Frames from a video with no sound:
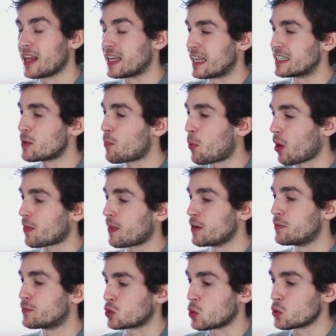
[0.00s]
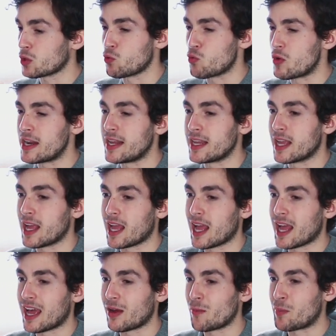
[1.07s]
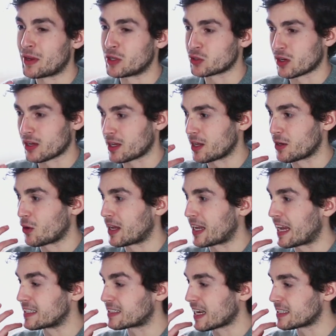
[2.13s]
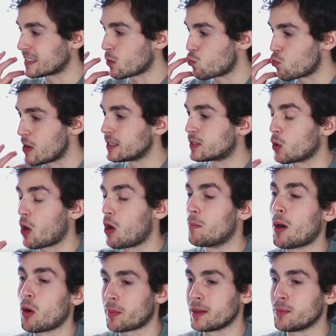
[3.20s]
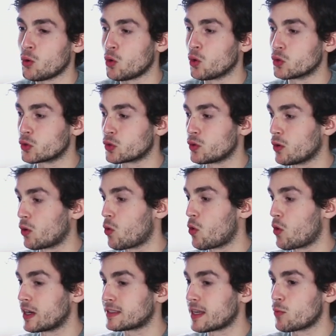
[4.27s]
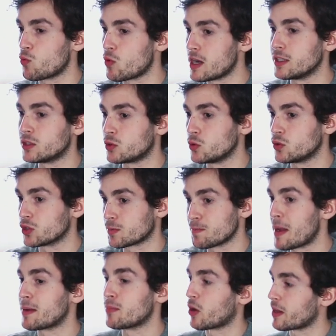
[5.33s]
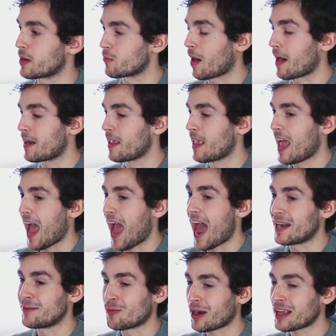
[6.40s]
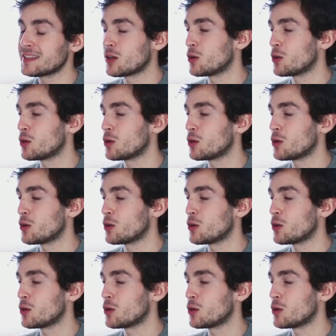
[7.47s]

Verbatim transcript: is the product that you've chosen really because you know is, is it really to help out people or or is it really to just make money right and what i